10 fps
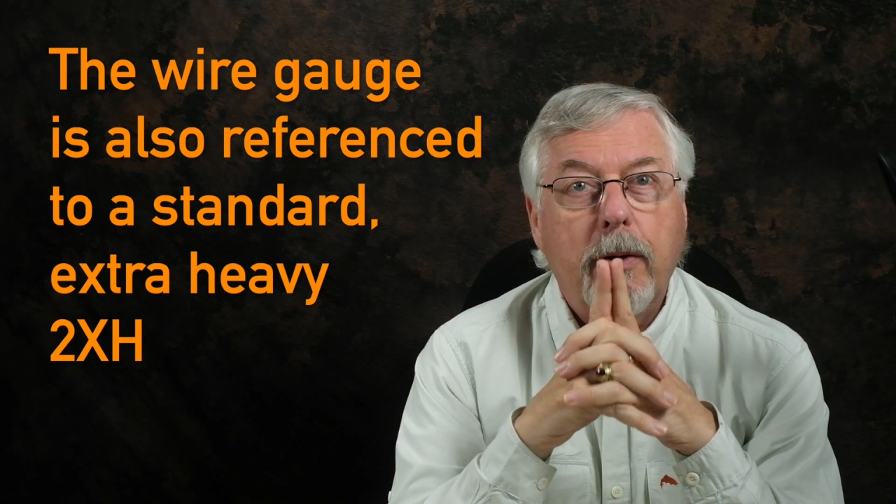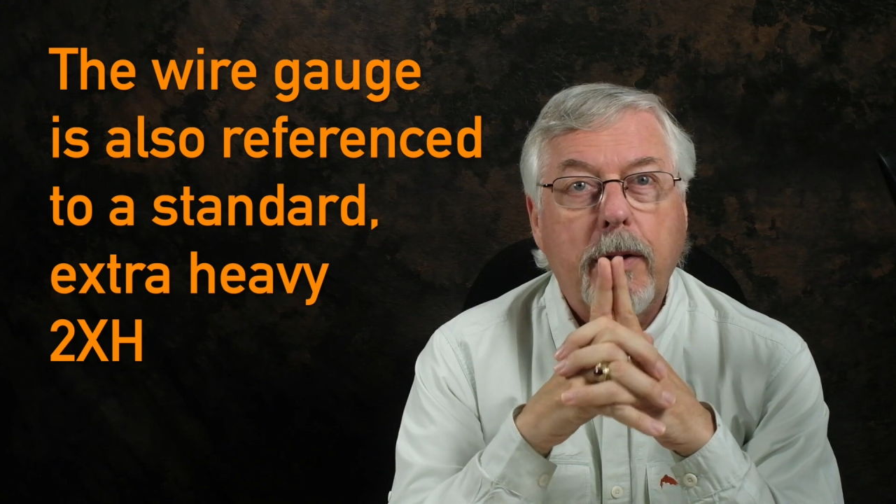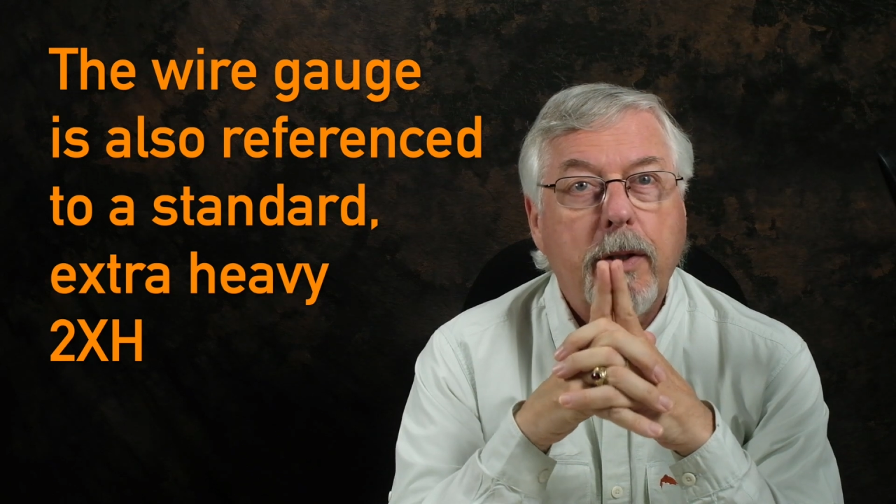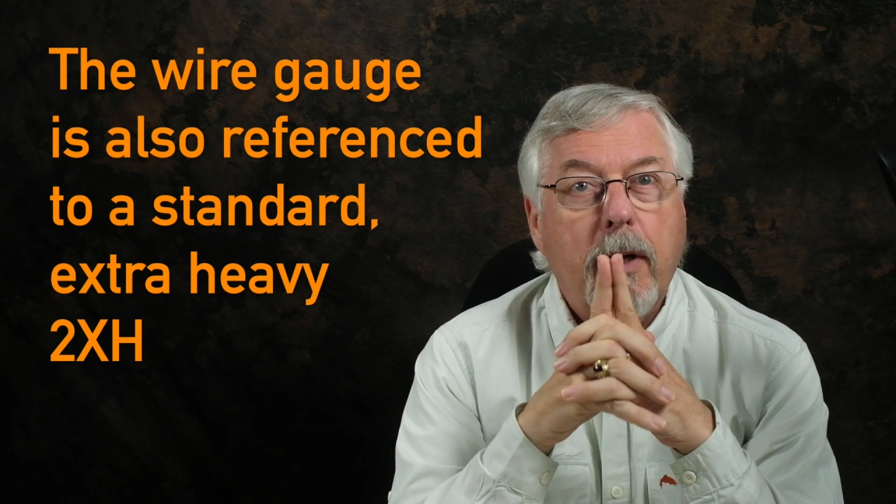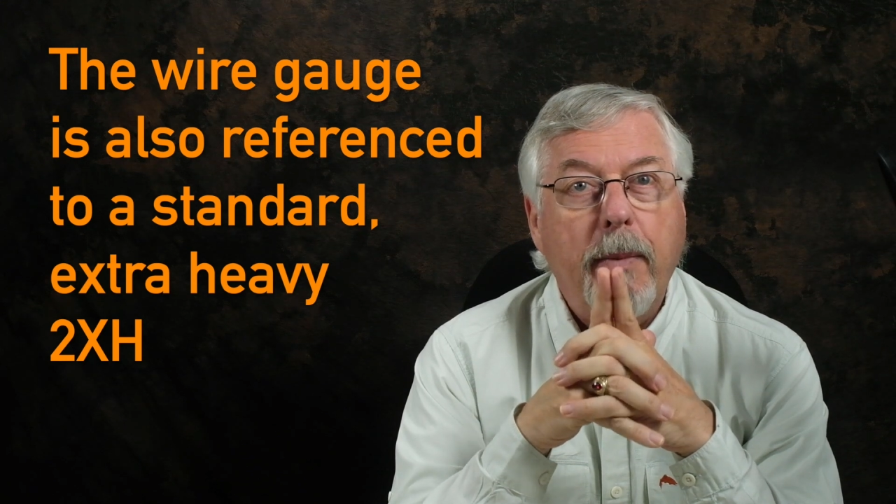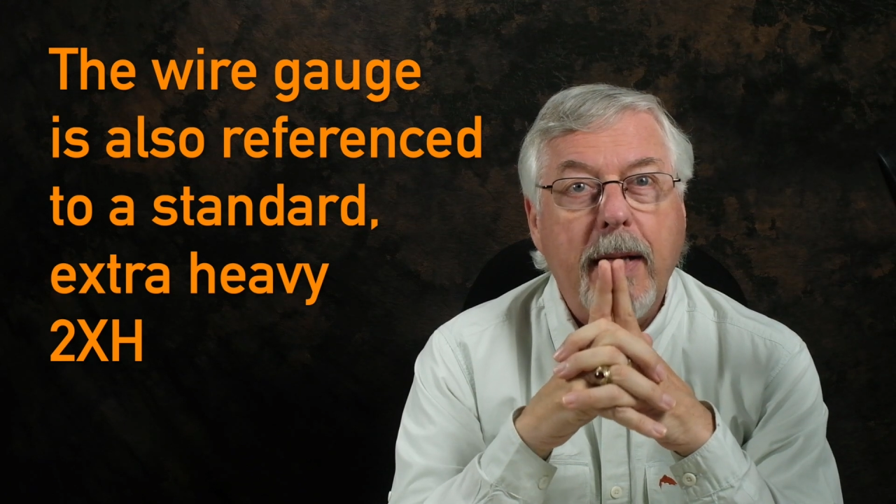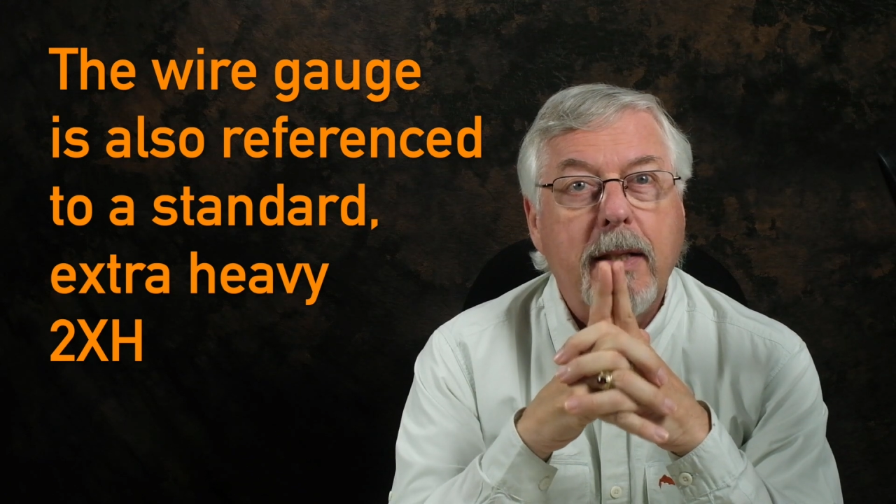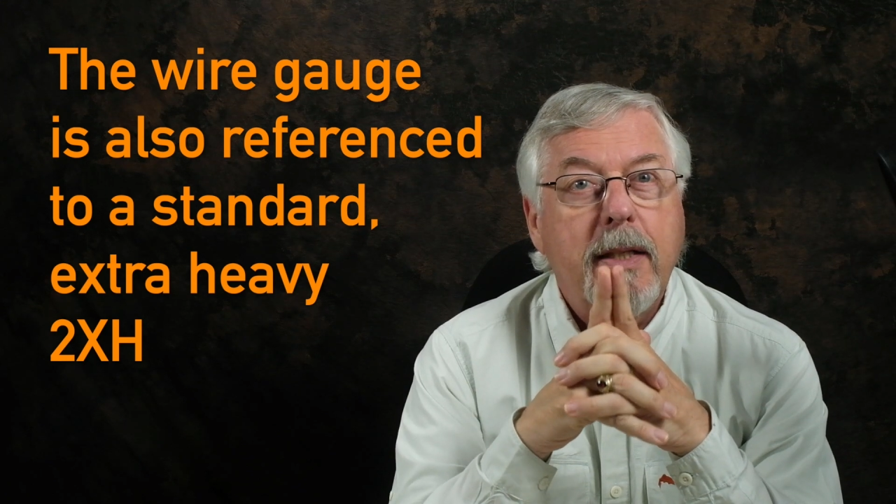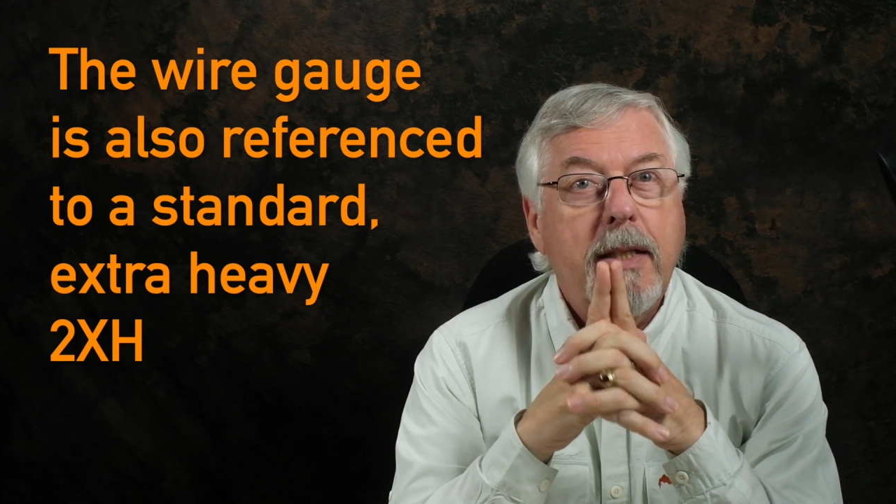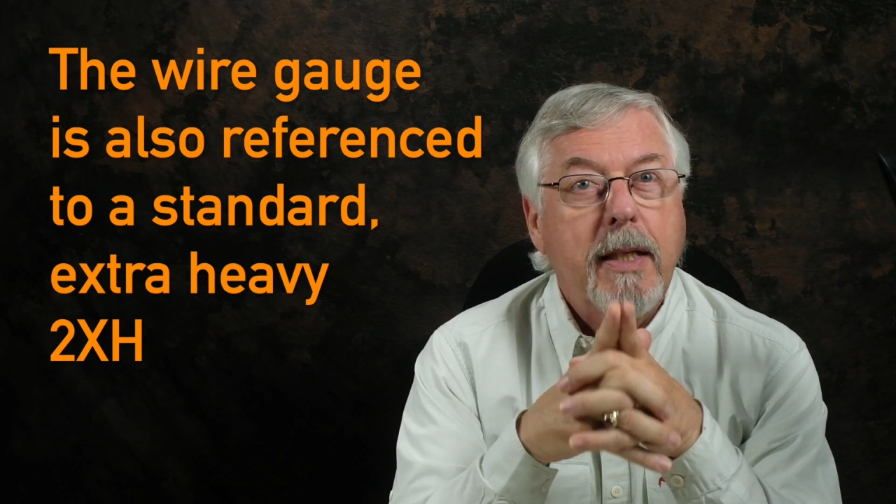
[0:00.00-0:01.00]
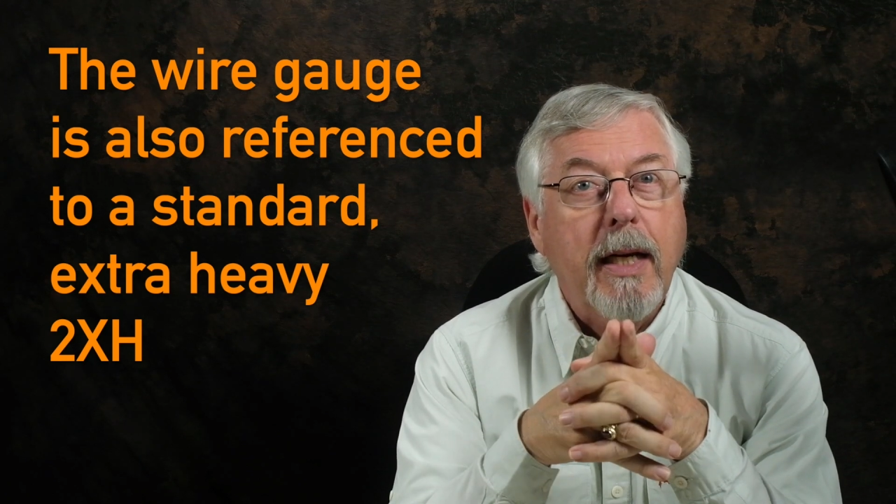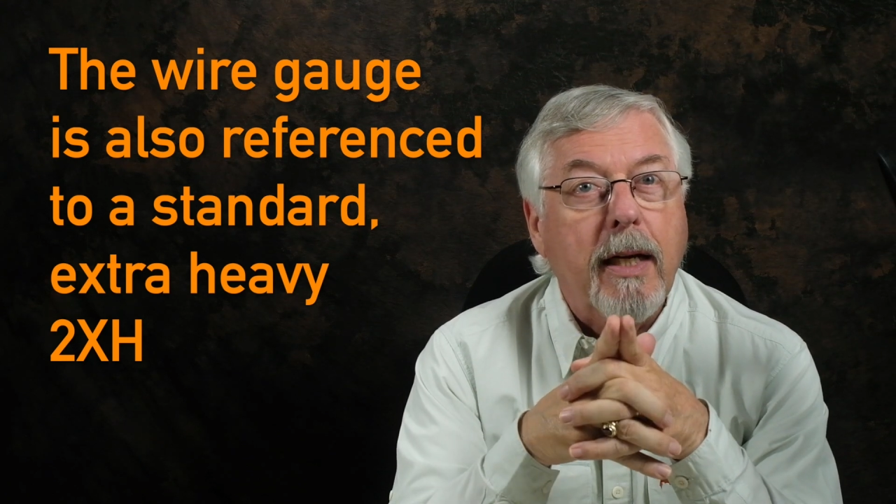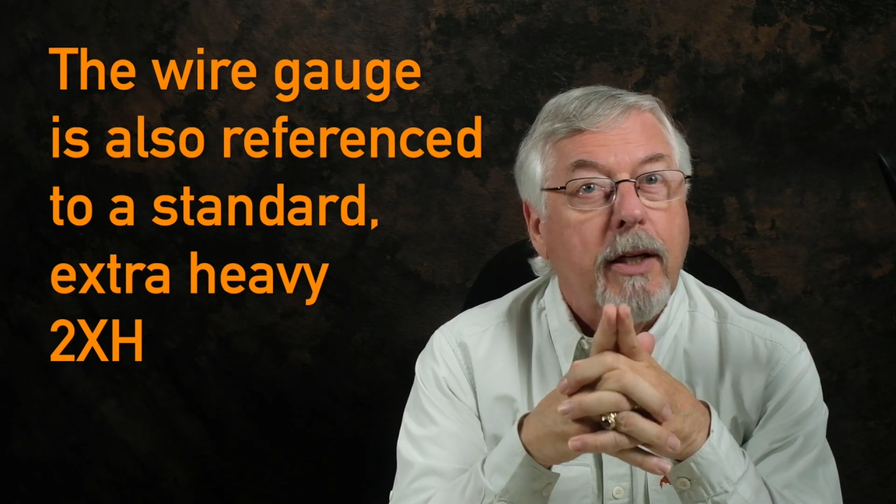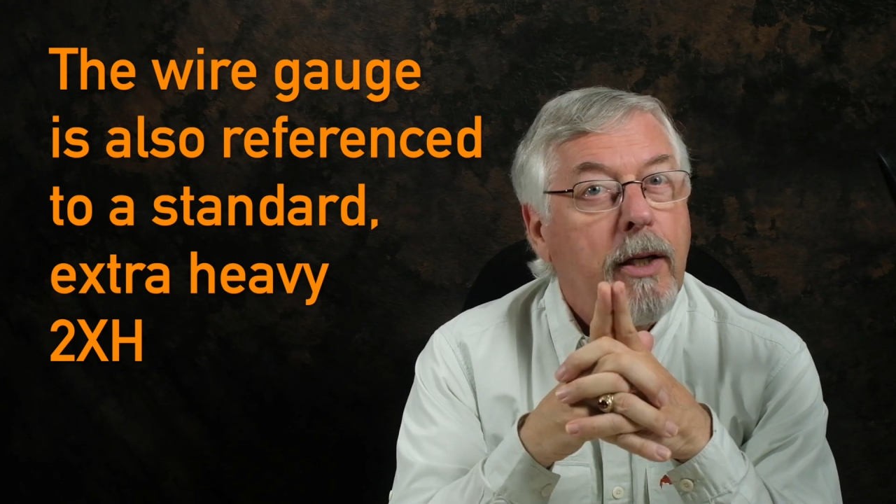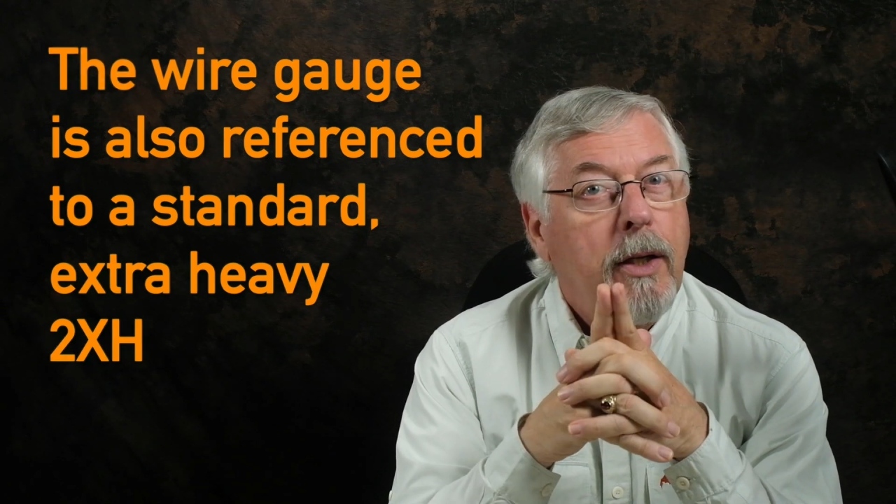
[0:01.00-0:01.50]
hooks that are meant to sink,